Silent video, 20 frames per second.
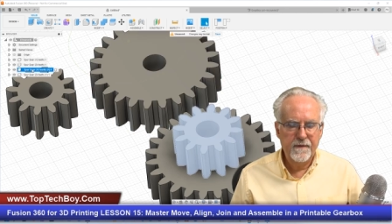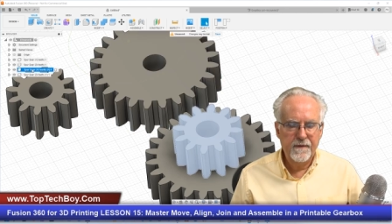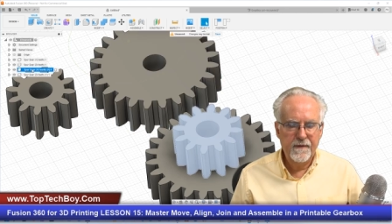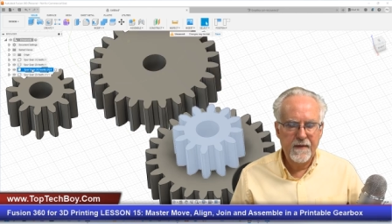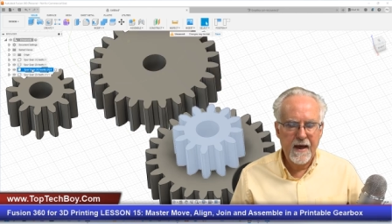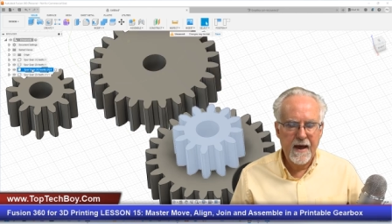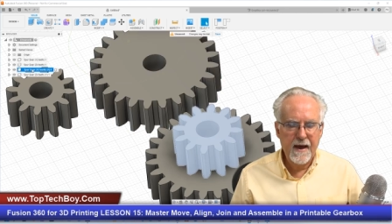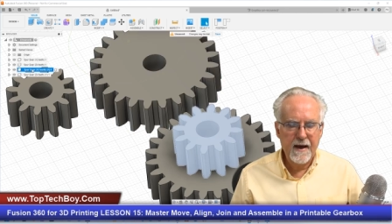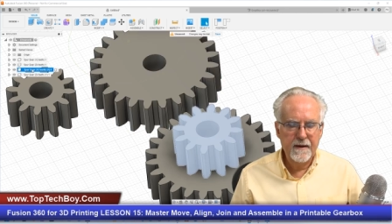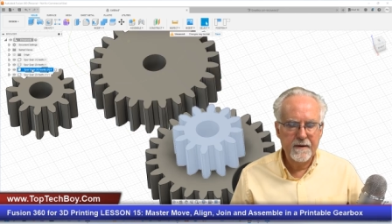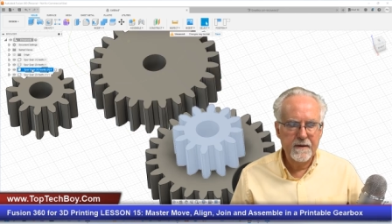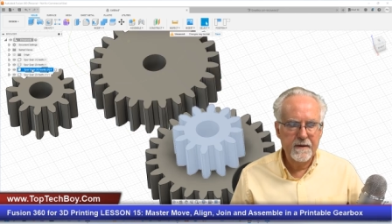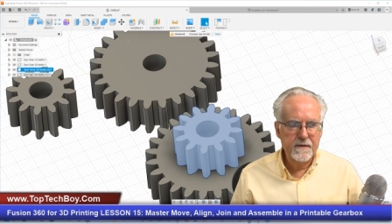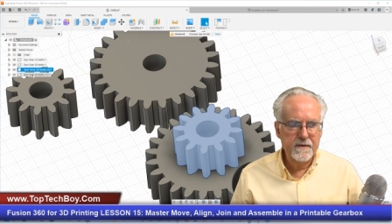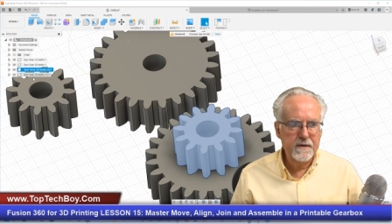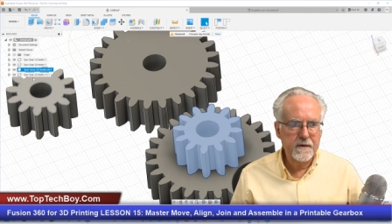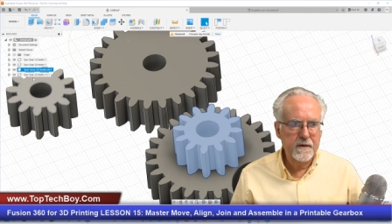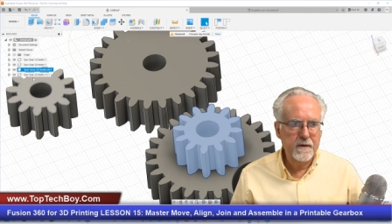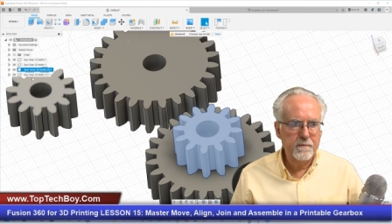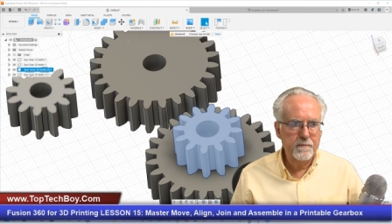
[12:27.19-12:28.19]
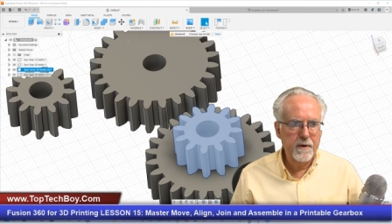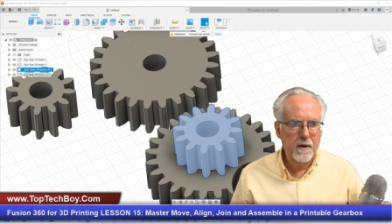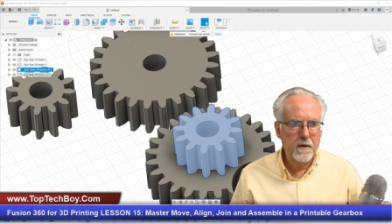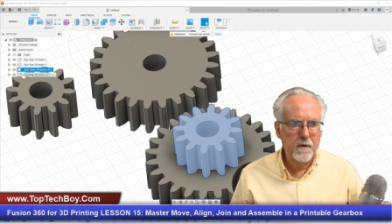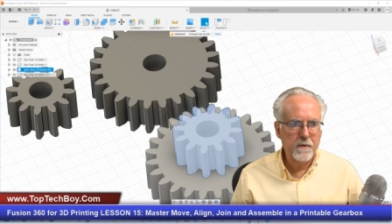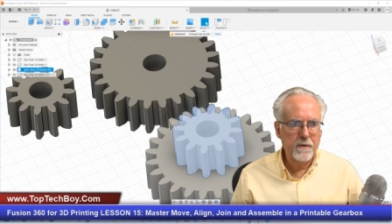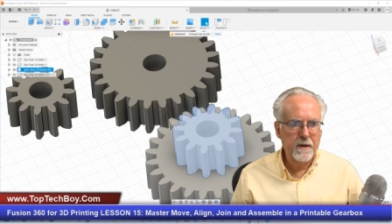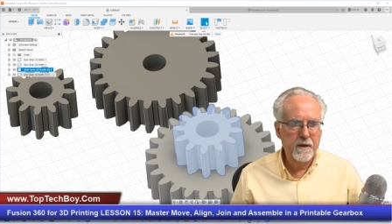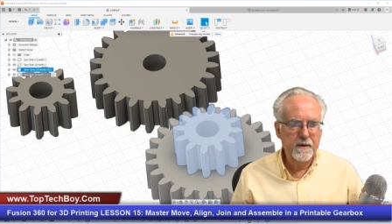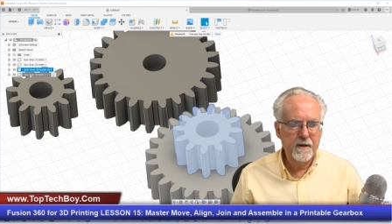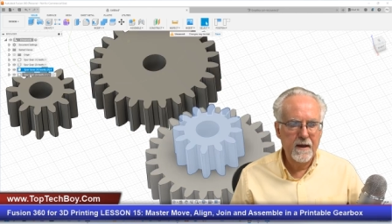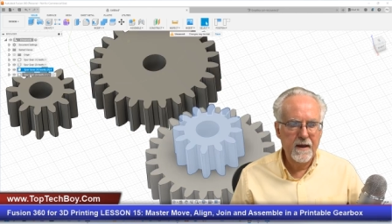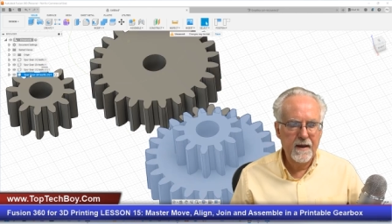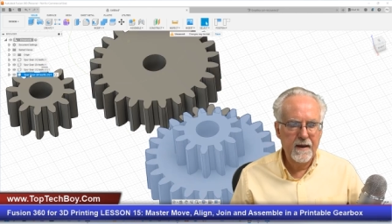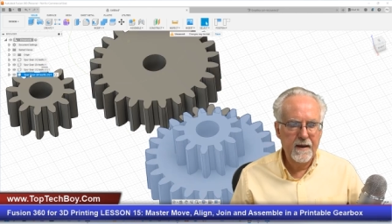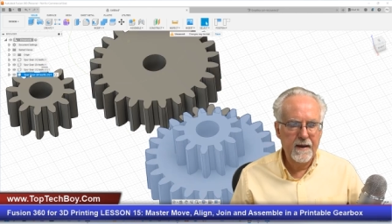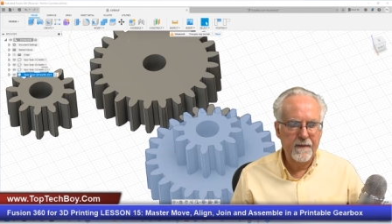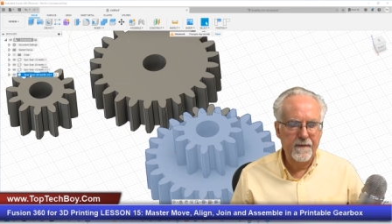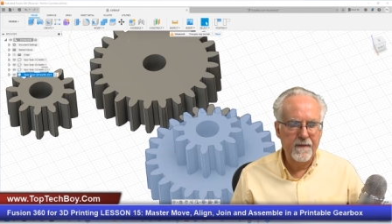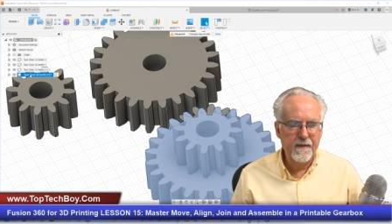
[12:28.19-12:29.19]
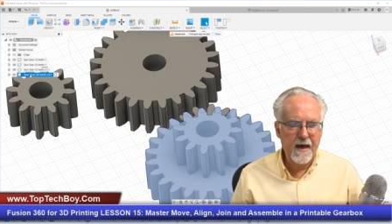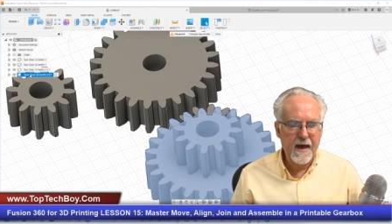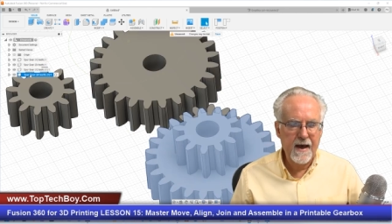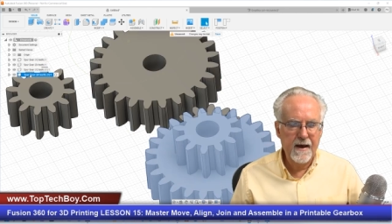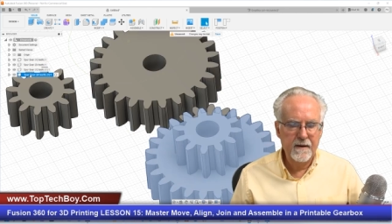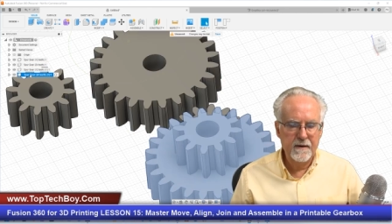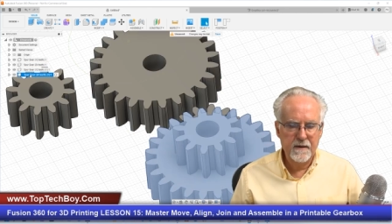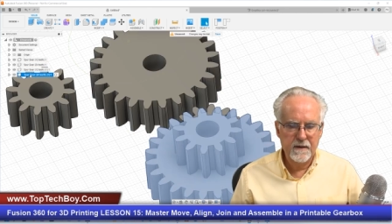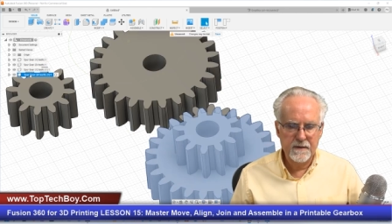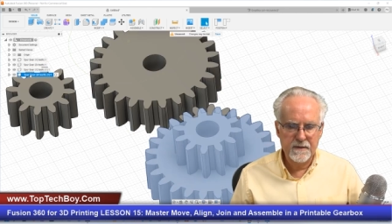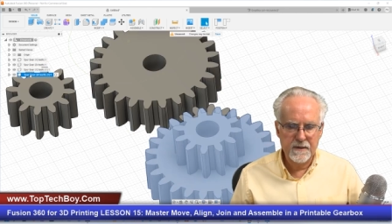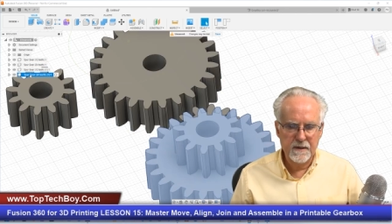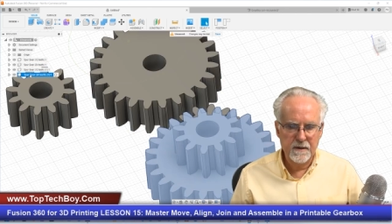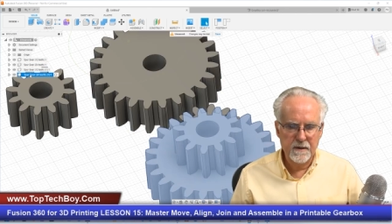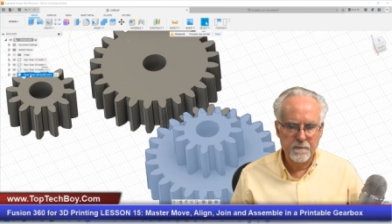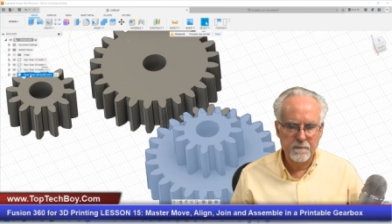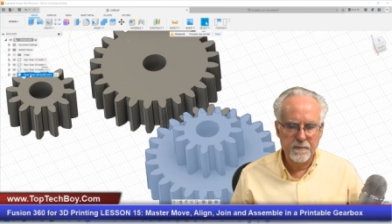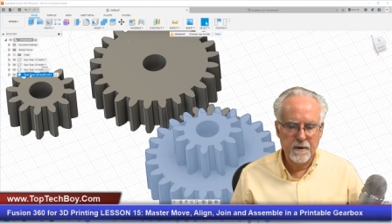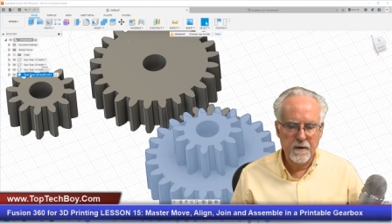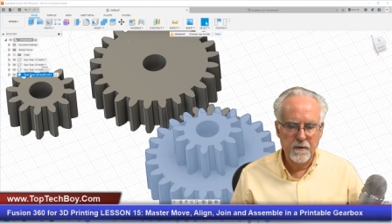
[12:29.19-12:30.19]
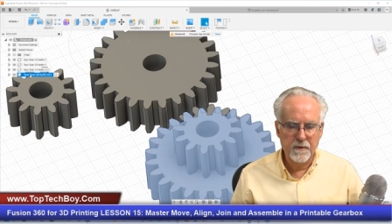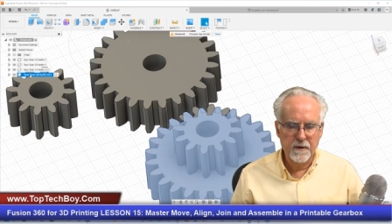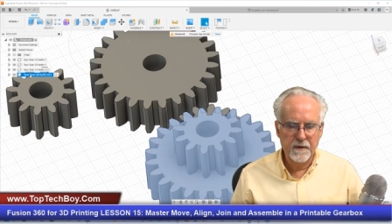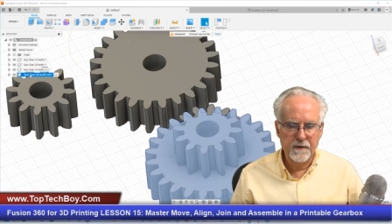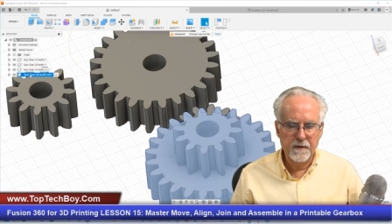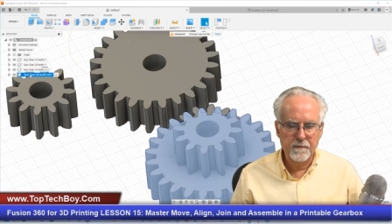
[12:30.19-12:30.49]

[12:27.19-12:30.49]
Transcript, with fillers: that is a component, and that is a component.